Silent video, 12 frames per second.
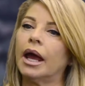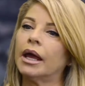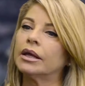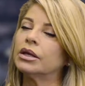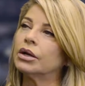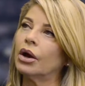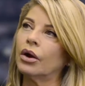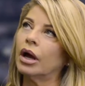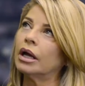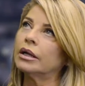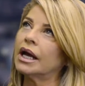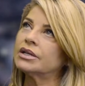You know,
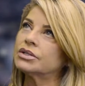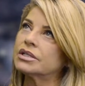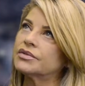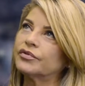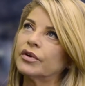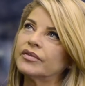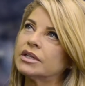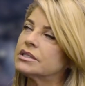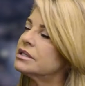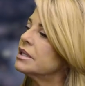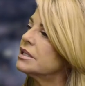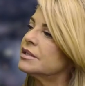I just
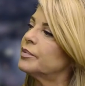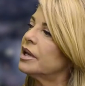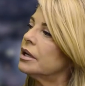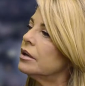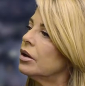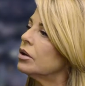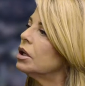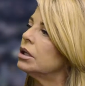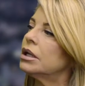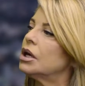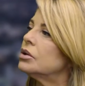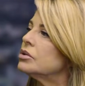frivolously spent it on
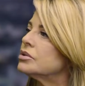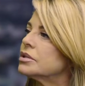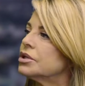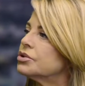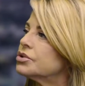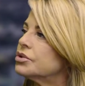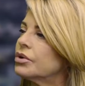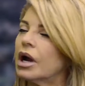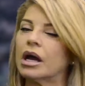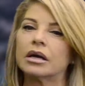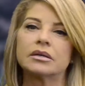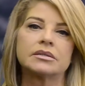clothes and
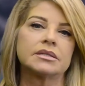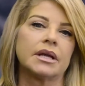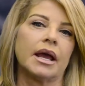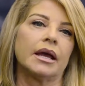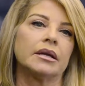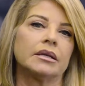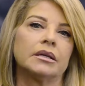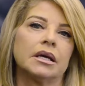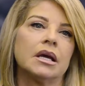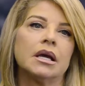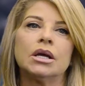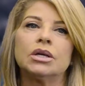drugs and
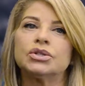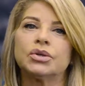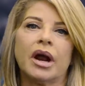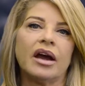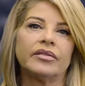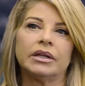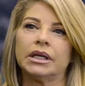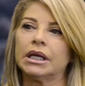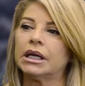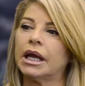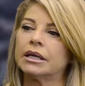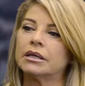
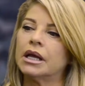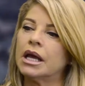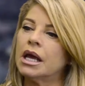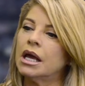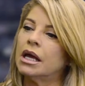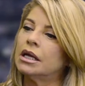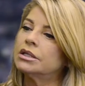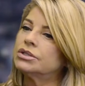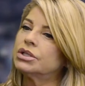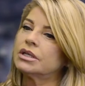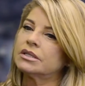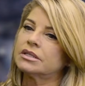traveling, and
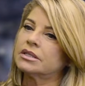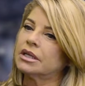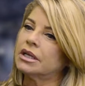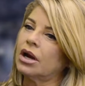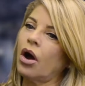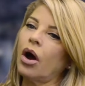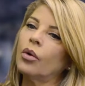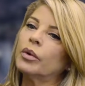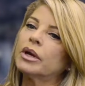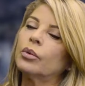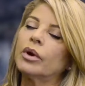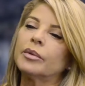just it all
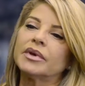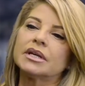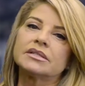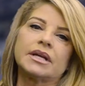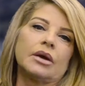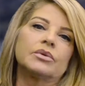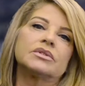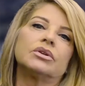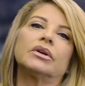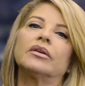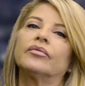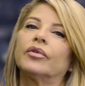went away because I was
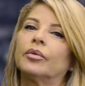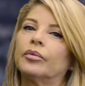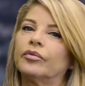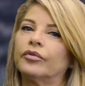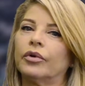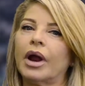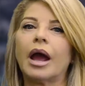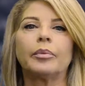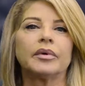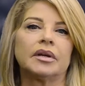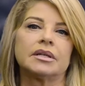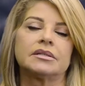looking for
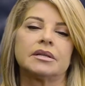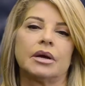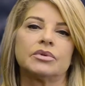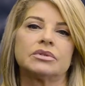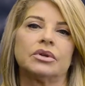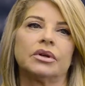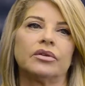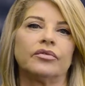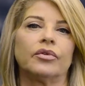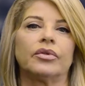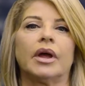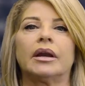happiness. I was looking
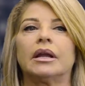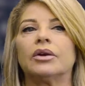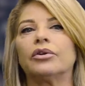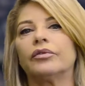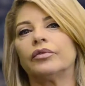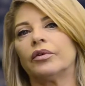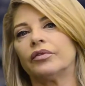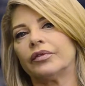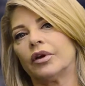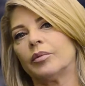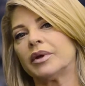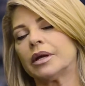for that inner
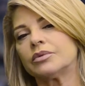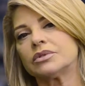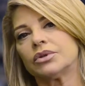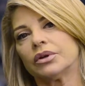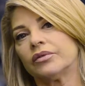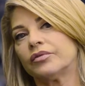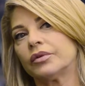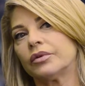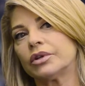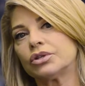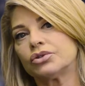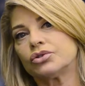fulfillment. I was looking for
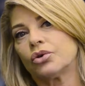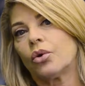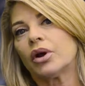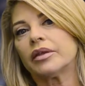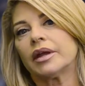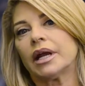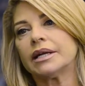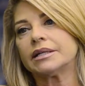the joy that I